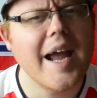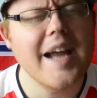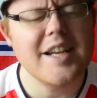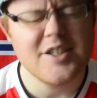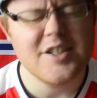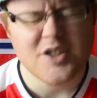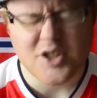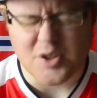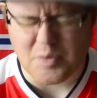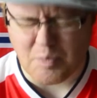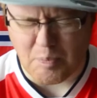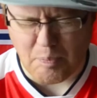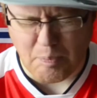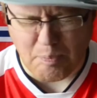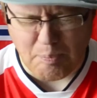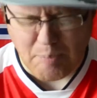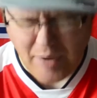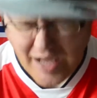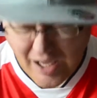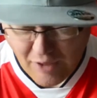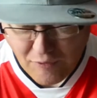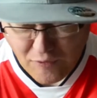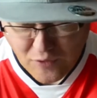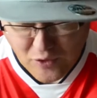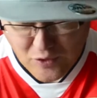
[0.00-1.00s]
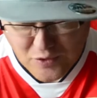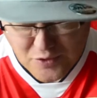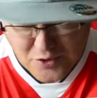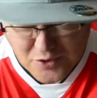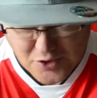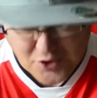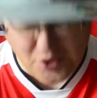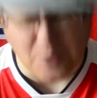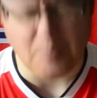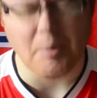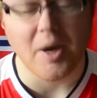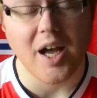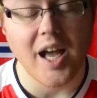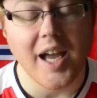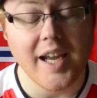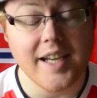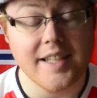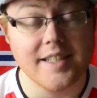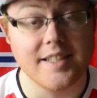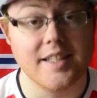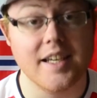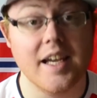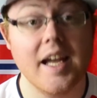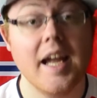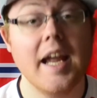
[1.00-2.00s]
It just baffles the
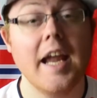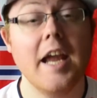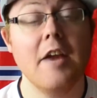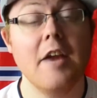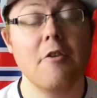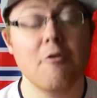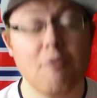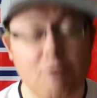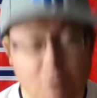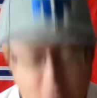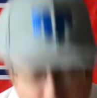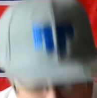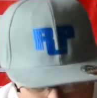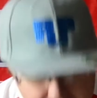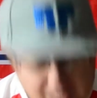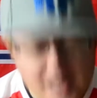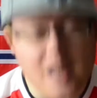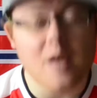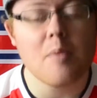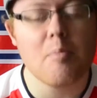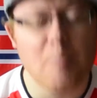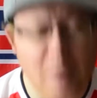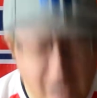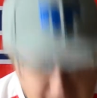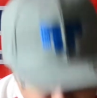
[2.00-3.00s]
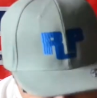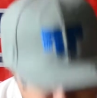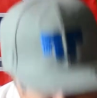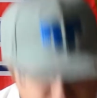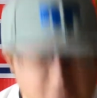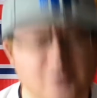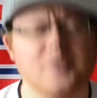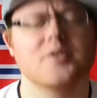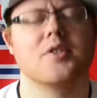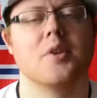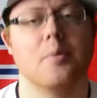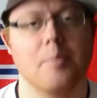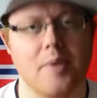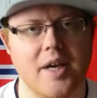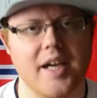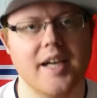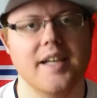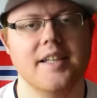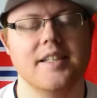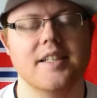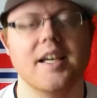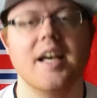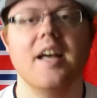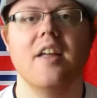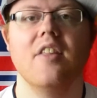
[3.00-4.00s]
mind. It really baffles the
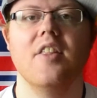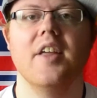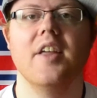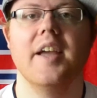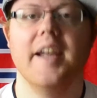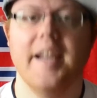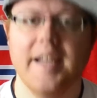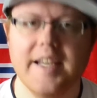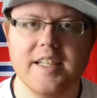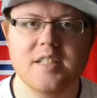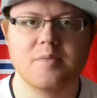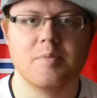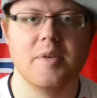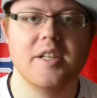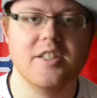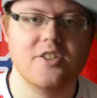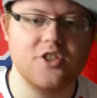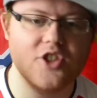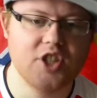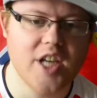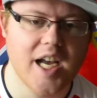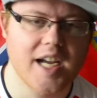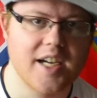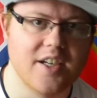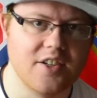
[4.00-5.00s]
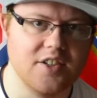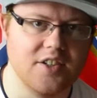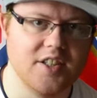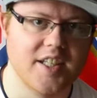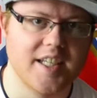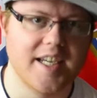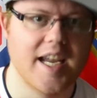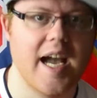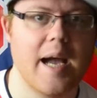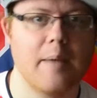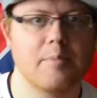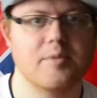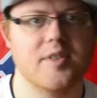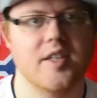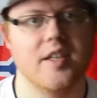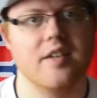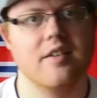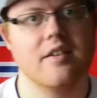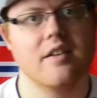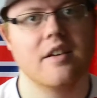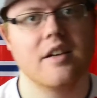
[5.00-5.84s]
mind that he has made Shaka the captain.